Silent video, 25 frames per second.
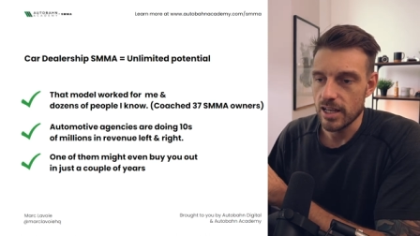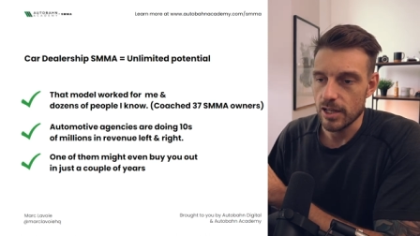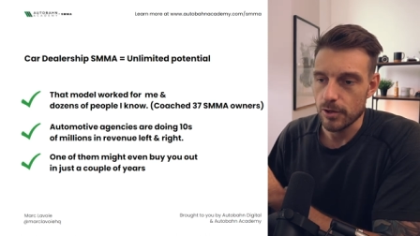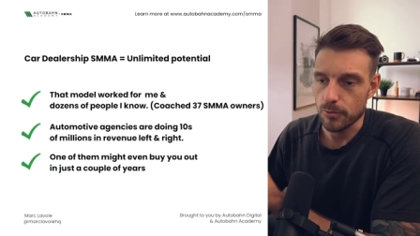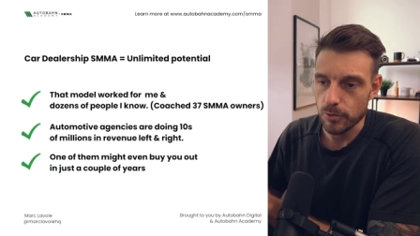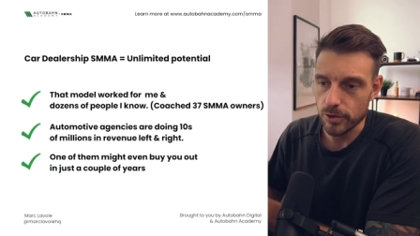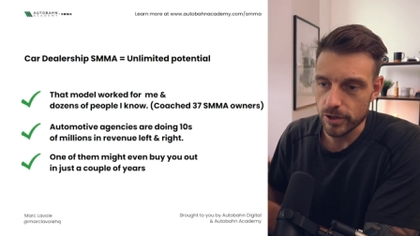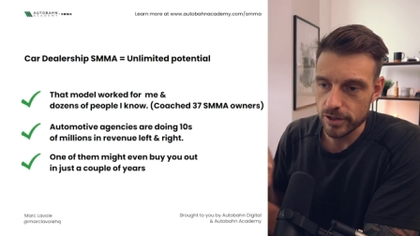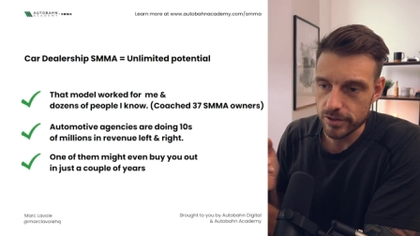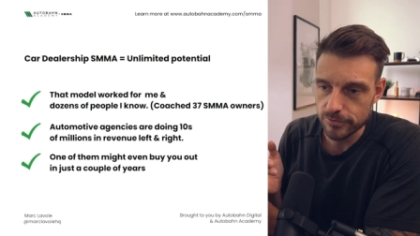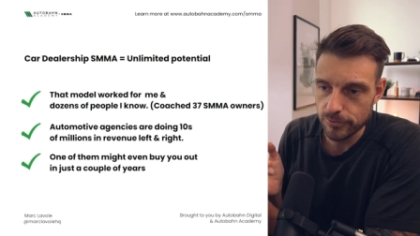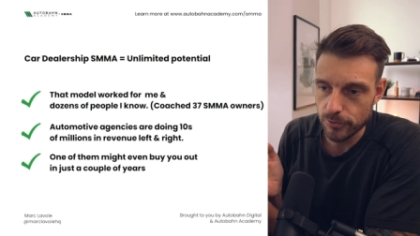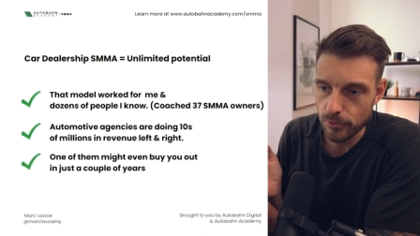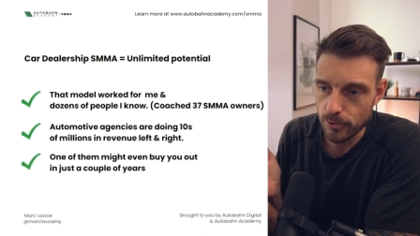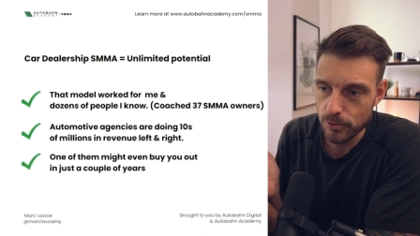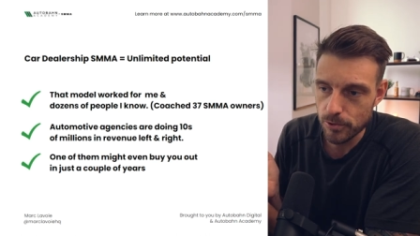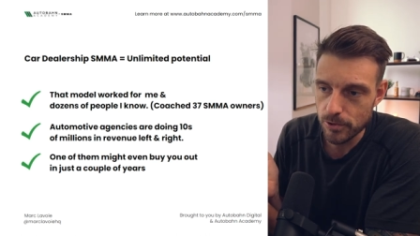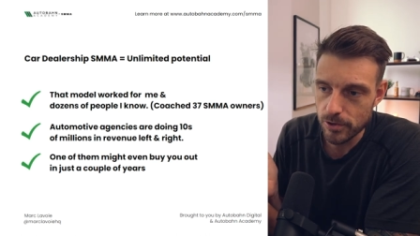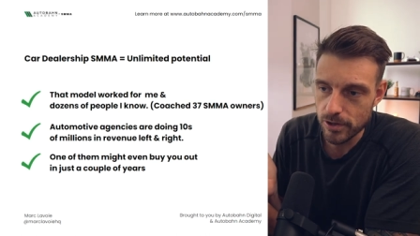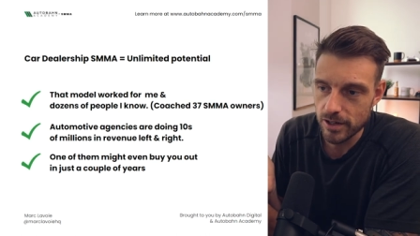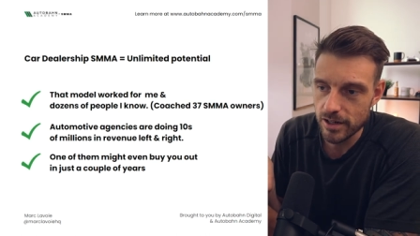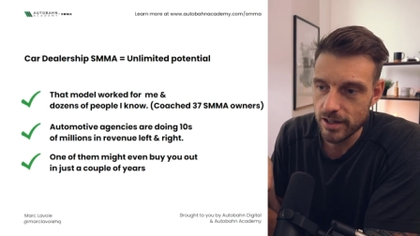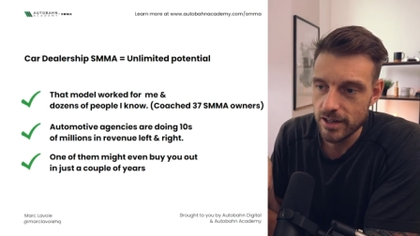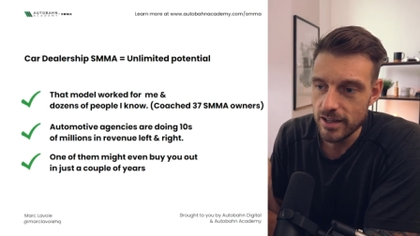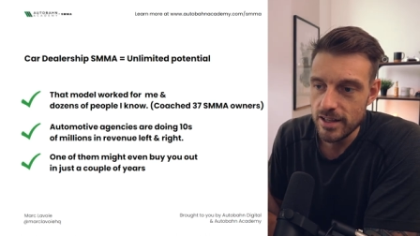It worked
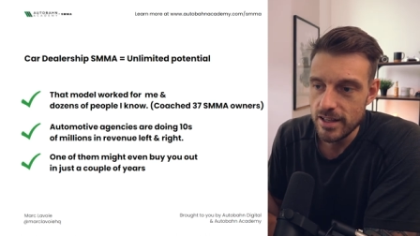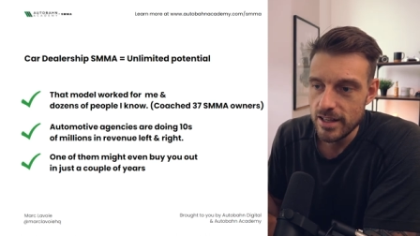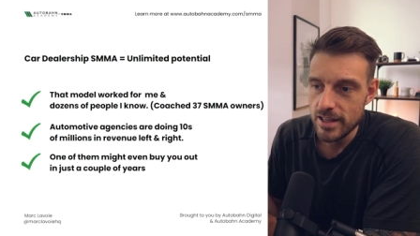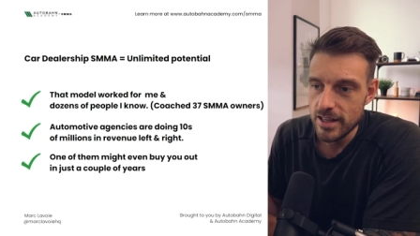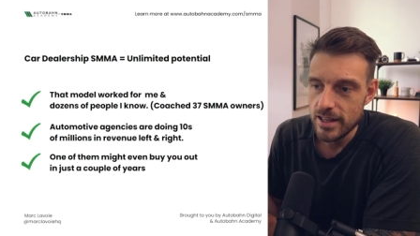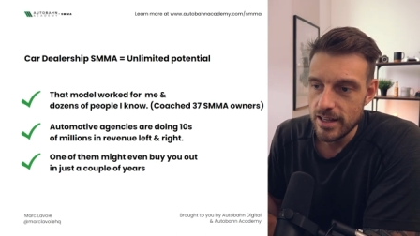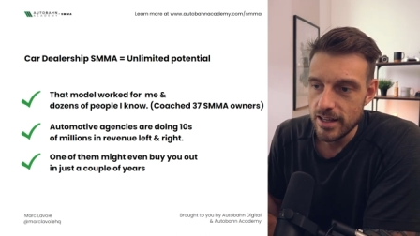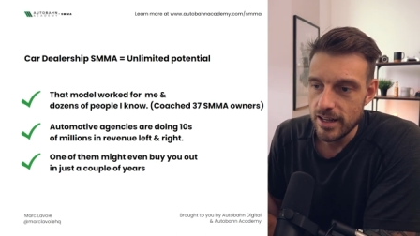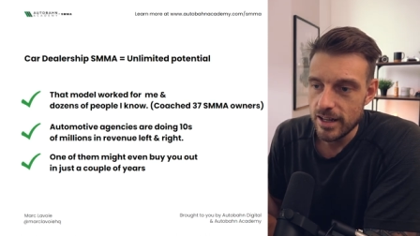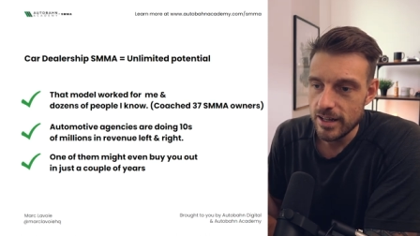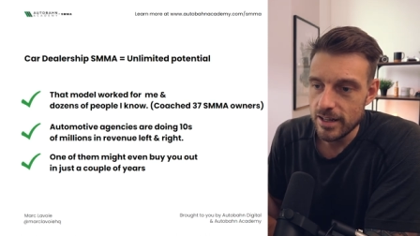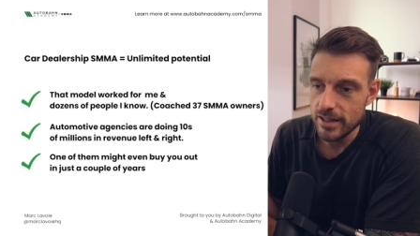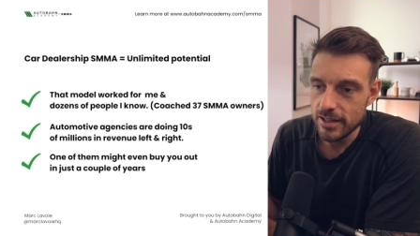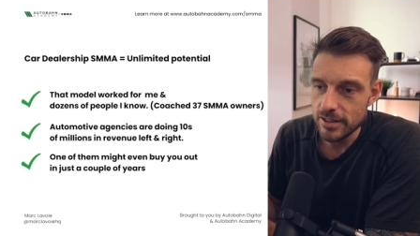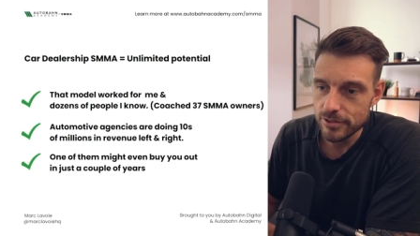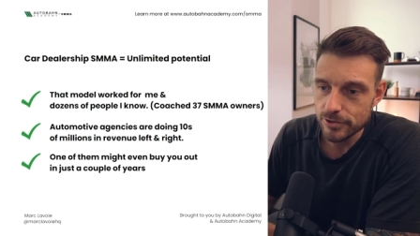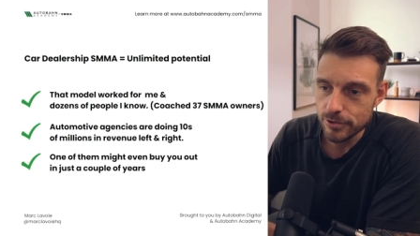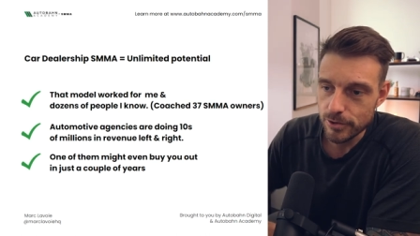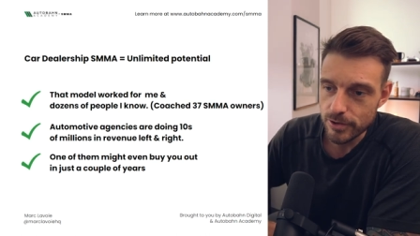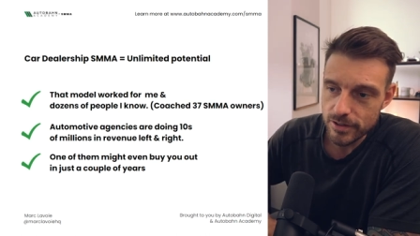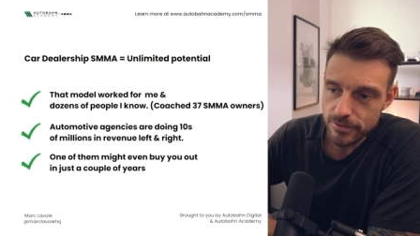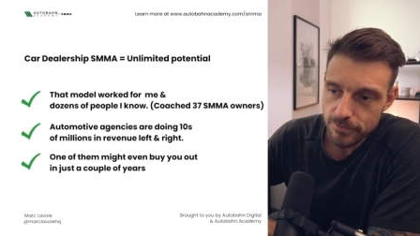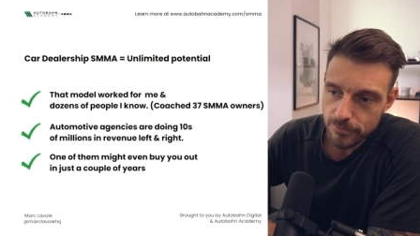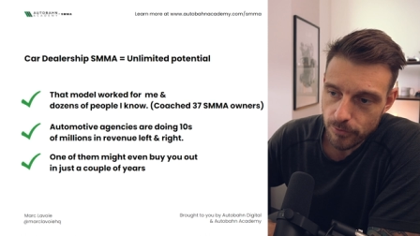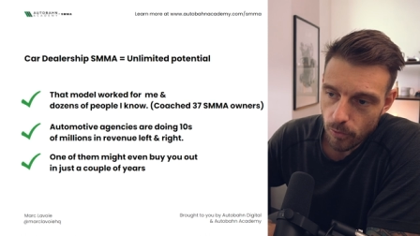for uh,
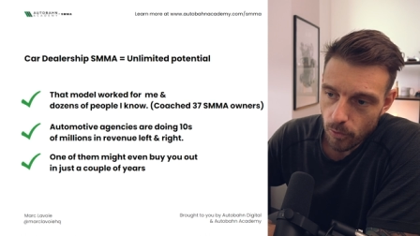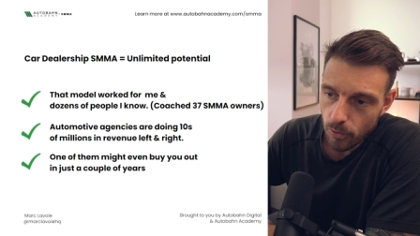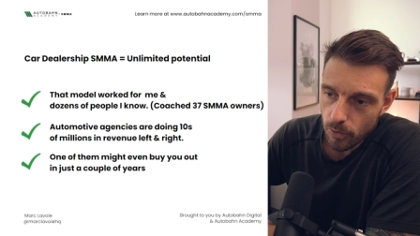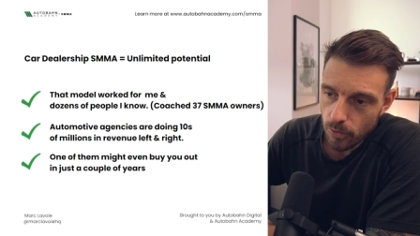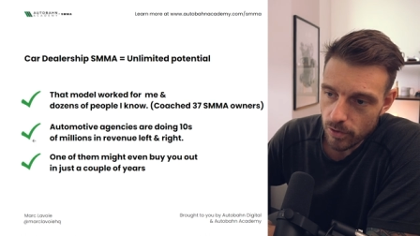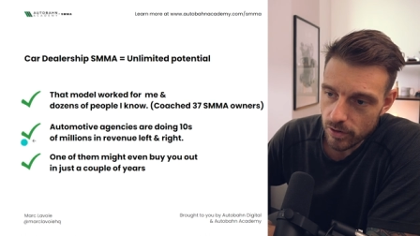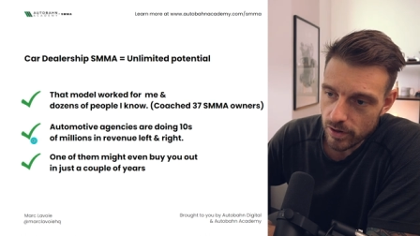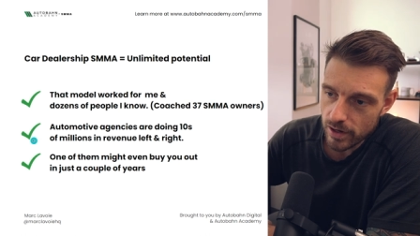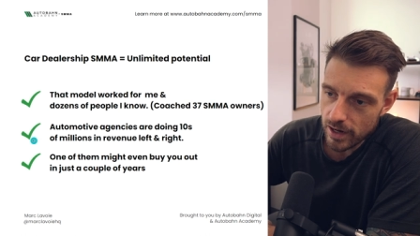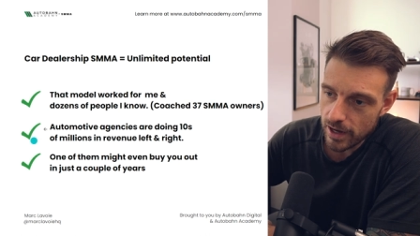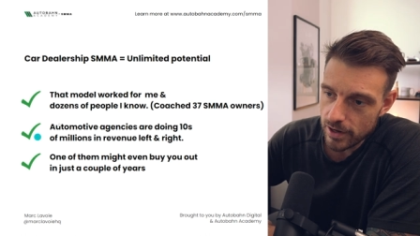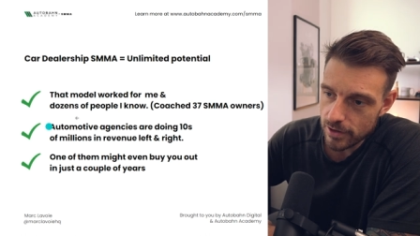34